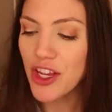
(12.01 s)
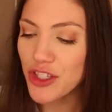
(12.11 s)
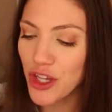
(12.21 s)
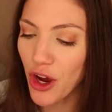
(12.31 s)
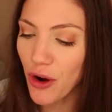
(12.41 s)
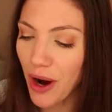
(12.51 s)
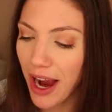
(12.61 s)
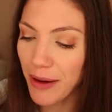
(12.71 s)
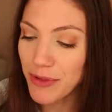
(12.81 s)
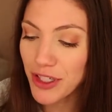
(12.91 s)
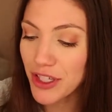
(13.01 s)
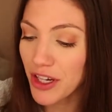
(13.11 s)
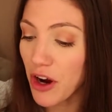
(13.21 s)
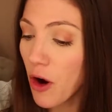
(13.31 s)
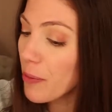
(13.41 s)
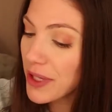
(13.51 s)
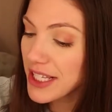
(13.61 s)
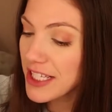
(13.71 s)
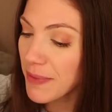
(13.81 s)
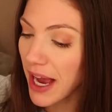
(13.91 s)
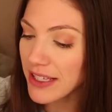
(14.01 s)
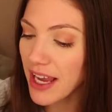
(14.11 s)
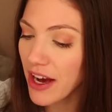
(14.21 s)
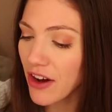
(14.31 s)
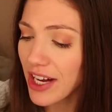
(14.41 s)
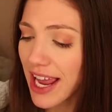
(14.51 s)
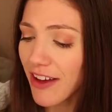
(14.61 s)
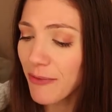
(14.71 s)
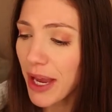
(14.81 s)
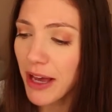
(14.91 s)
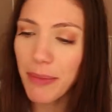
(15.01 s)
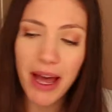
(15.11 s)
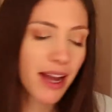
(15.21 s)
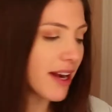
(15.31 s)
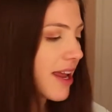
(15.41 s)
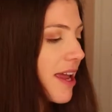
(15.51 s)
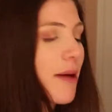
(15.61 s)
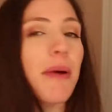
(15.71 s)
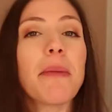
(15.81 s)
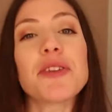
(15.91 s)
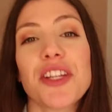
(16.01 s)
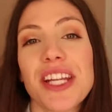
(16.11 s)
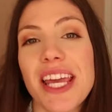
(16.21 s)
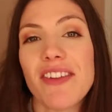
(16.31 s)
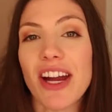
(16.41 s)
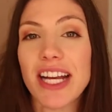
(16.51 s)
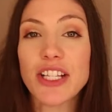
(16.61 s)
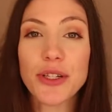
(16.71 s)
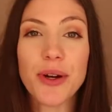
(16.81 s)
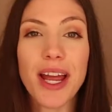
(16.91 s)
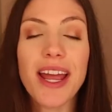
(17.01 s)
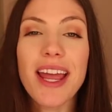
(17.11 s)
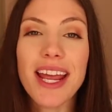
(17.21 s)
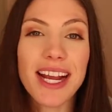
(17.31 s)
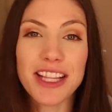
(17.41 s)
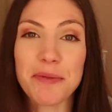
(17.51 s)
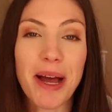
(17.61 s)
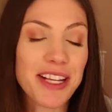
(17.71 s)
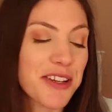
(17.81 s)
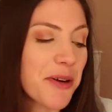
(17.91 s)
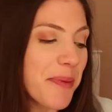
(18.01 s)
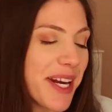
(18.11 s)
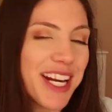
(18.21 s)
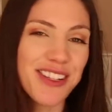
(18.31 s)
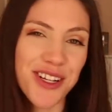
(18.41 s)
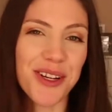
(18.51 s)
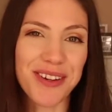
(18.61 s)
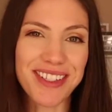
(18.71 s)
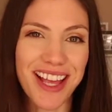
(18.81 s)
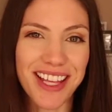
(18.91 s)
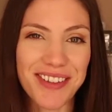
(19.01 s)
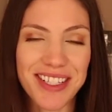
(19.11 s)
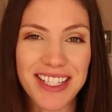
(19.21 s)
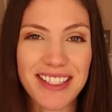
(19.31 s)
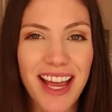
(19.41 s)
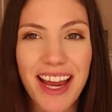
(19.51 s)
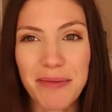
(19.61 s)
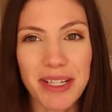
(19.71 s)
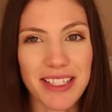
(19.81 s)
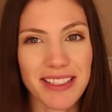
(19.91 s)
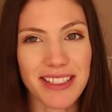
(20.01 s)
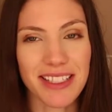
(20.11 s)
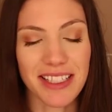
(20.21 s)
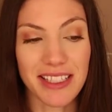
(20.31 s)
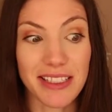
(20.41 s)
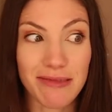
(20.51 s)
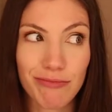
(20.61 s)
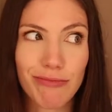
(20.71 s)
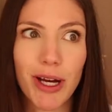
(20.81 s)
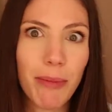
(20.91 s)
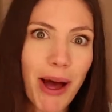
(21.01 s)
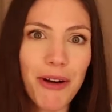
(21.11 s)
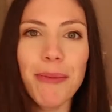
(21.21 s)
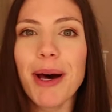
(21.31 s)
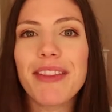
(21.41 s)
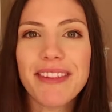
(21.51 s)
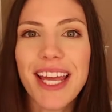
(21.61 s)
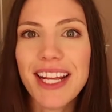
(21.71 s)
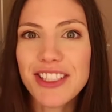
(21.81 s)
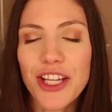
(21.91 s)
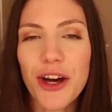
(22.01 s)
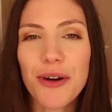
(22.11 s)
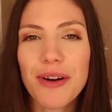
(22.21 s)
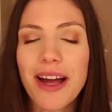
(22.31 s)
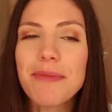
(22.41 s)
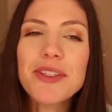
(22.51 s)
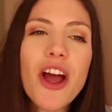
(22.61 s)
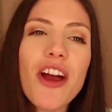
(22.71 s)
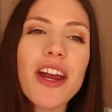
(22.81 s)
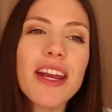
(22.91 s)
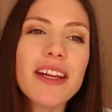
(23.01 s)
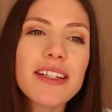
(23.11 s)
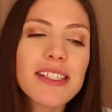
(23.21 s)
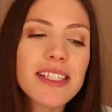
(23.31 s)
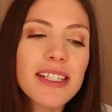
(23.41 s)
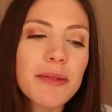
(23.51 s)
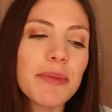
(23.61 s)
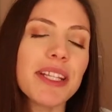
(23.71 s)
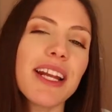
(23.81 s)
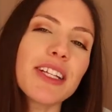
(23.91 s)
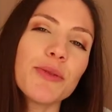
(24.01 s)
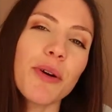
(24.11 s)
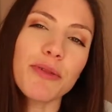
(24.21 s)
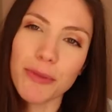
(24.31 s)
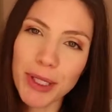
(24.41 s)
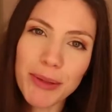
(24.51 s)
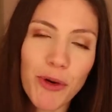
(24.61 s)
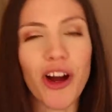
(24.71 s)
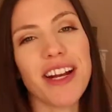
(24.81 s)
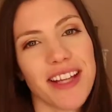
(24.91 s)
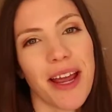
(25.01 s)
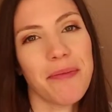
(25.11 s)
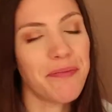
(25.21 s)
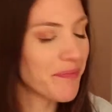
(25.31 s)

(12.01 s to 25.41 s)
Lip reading: So I'm just gonna open this box. I already have makeup on, but I'm just gonna get right into it, get the box open, and show you exactly what's inside because this is about a month late, so I'm sorry, but the next one will be more on time.